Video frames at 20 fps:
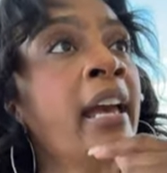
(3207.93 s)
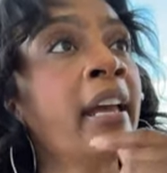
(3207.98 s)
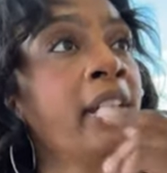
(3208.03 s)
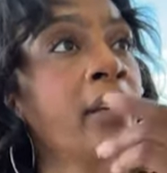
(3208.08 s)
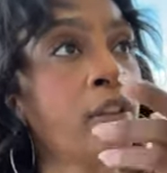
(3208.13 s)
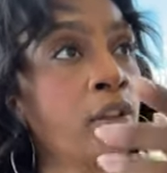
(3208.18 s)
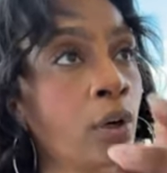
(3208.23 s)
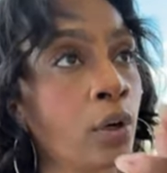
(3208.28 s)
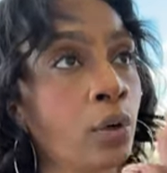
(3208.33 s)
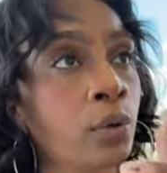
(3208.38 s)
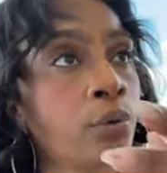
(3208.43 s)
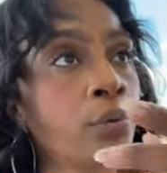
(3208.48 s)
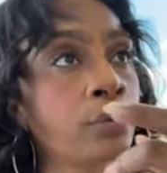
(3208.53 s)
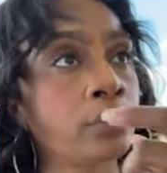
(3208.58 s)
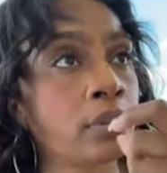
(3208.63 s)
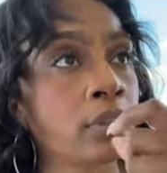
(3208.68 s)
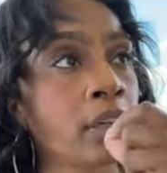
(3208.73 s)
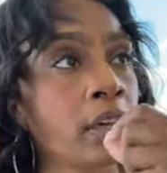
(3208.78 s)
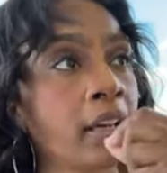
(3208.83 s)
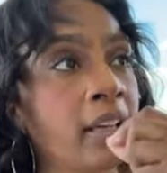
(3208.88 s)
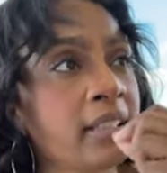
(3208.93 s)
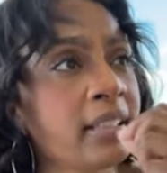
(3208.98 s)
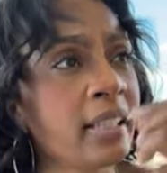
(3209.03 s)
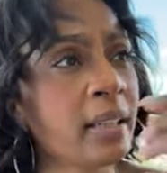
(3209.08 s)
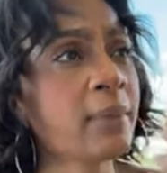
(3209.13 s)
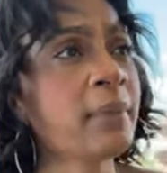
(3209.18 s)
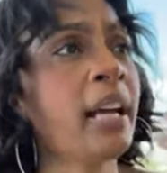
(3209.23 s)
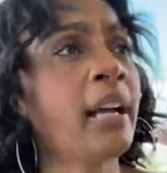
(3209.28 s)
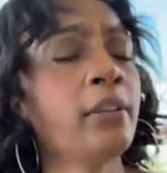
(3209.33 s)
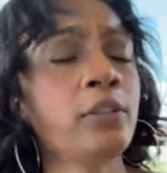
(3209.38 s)
you know,
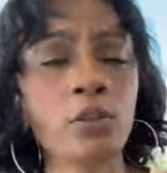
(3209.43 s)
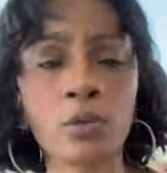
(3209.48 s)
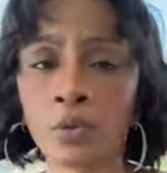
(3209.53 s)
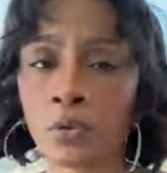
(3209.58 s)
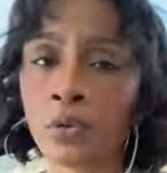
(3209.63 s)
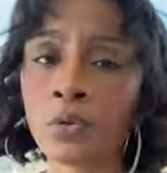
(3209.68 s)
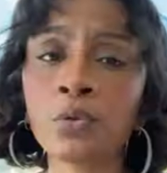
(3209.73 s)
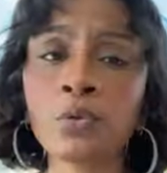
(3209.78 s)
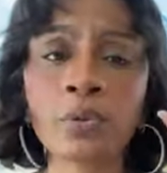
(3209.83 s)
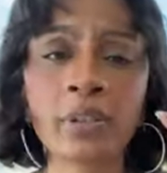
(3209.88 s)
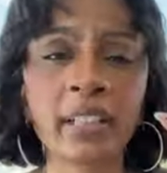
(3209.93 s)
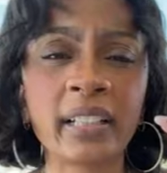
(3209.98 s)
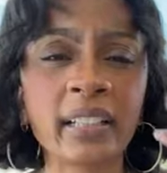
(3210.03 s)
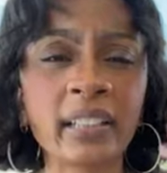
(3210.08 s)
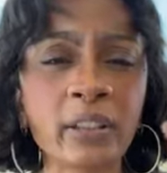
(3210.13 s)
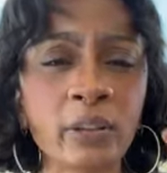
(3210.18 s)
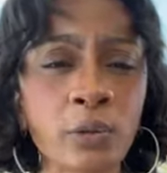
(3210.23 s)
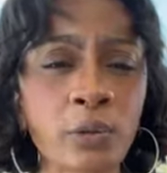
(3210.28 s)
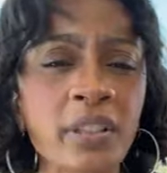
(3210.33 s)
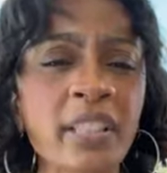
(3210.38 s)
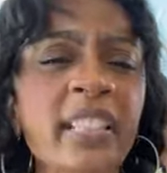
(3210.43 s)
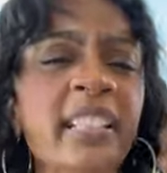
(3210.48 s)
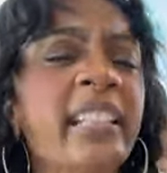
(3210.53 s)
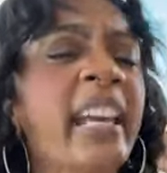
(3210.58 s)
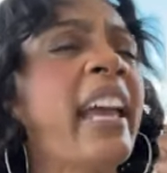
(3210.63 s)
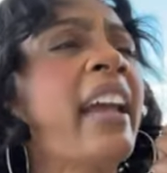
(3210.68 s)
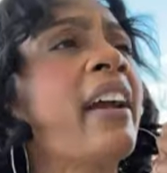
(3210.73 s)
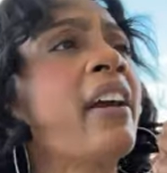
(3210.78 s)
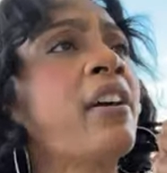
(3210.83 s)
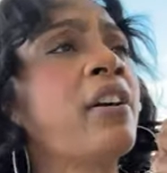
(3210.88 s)
sometimes you do get a little
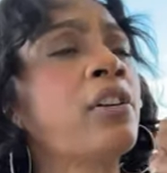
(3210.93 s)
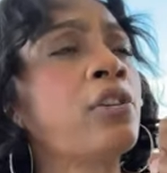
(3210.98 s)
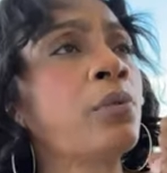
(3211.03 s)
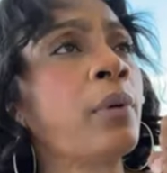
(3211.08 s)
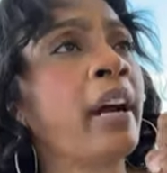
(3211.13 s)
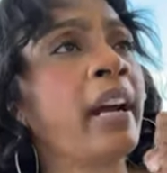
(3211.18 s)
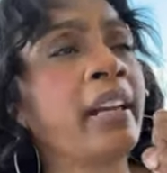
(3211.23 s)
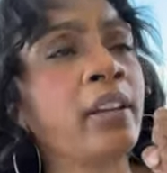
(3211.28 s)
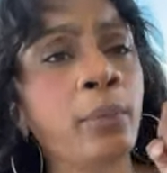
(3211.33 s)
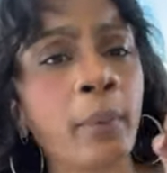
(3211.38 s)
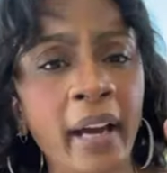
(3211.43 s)
scared, right?